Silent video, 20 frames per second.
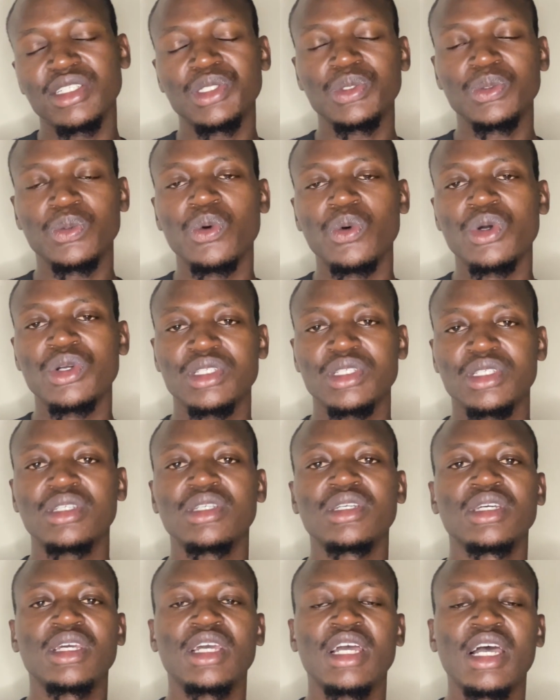to watch
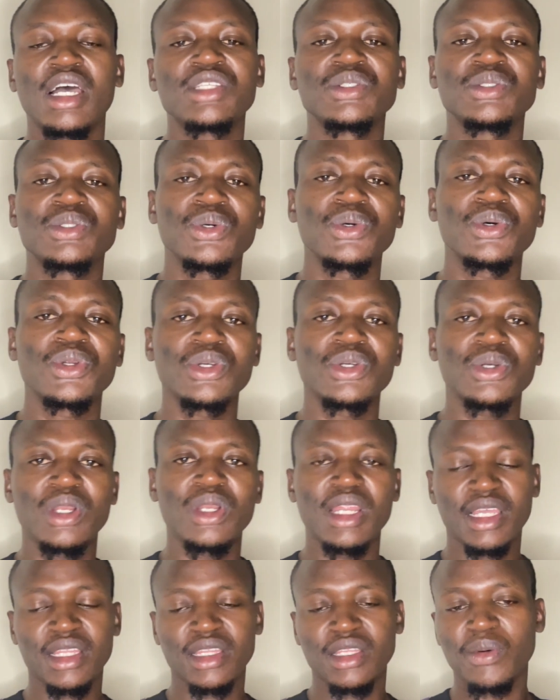a tutorial
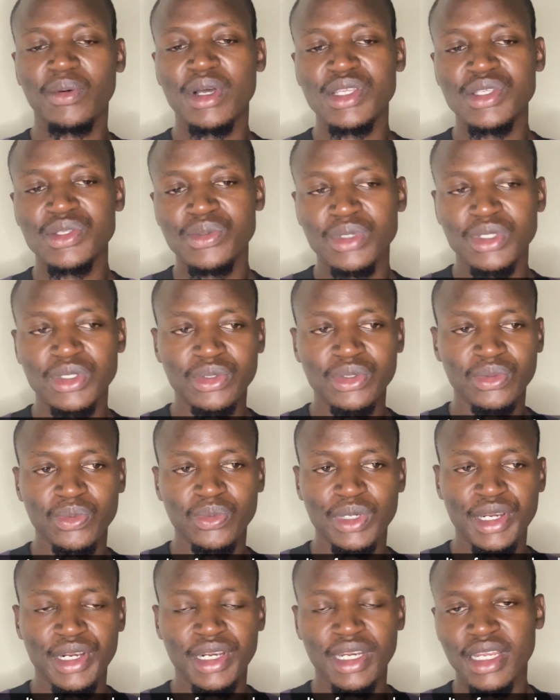like the ones which
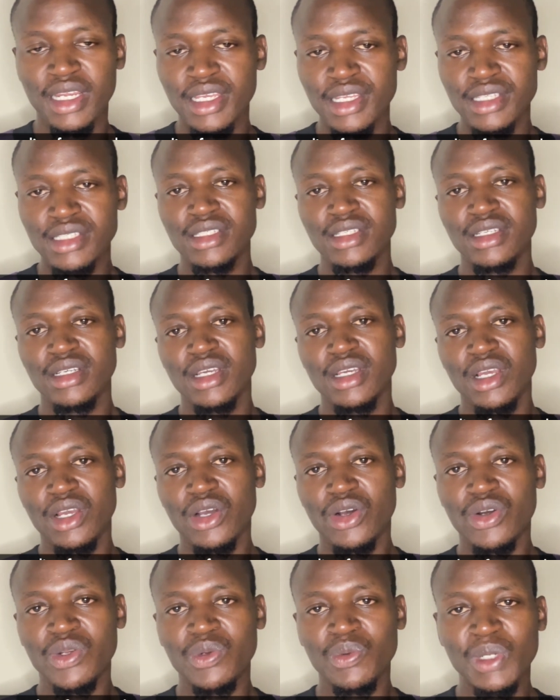we release
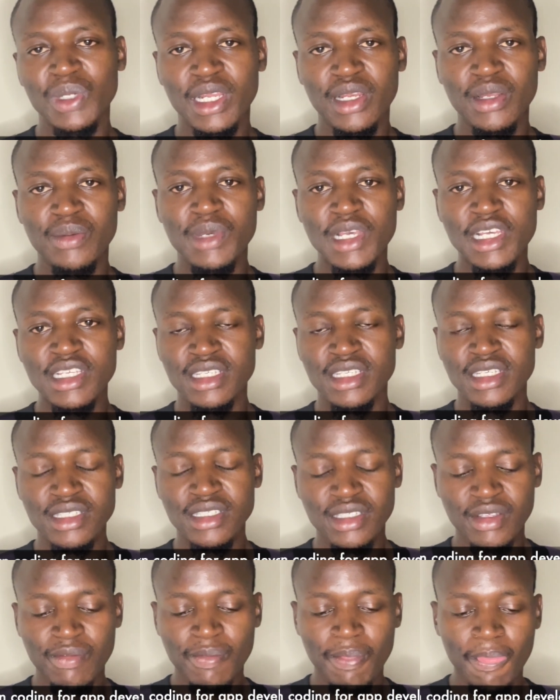on a weekly basis,
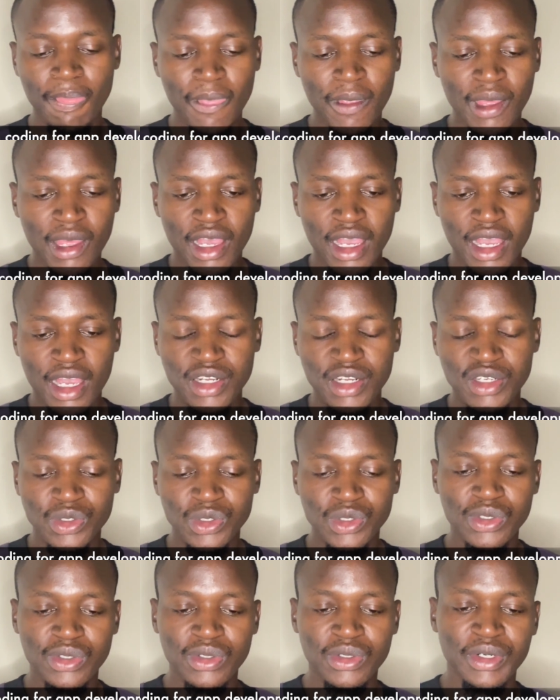and
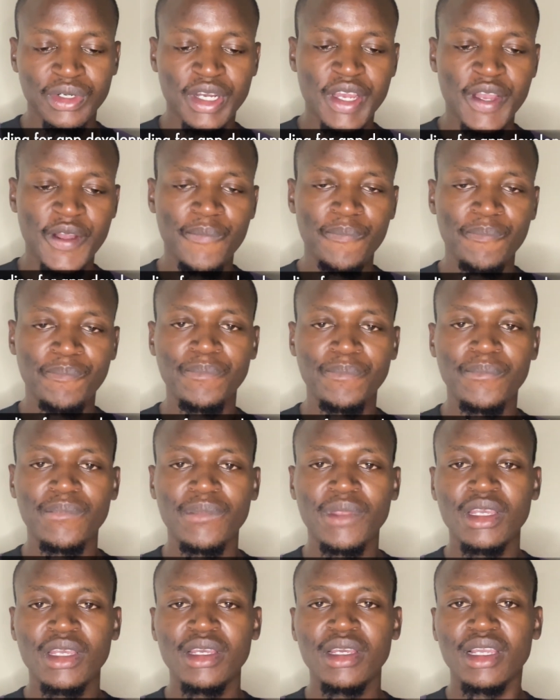also
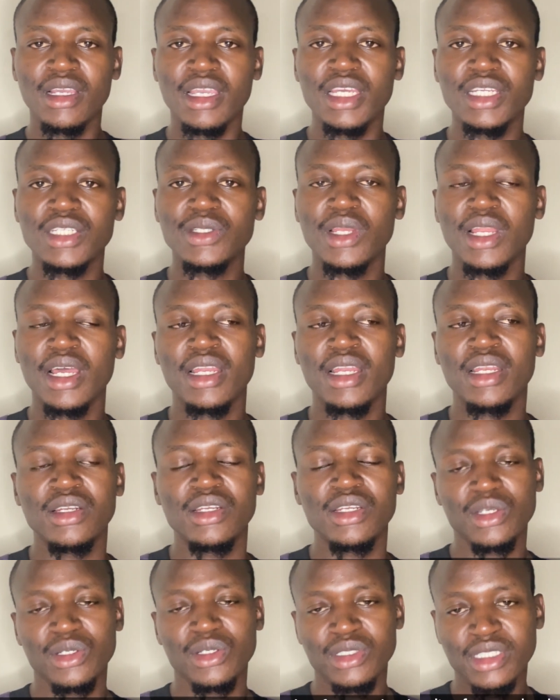get to learn
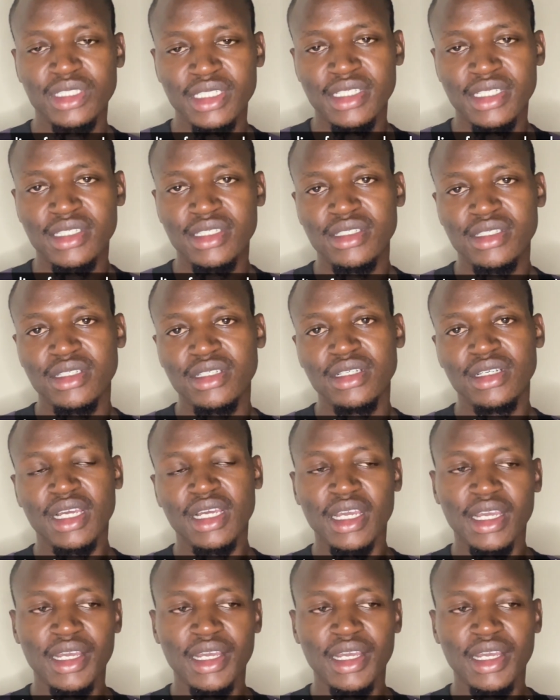new tricks. You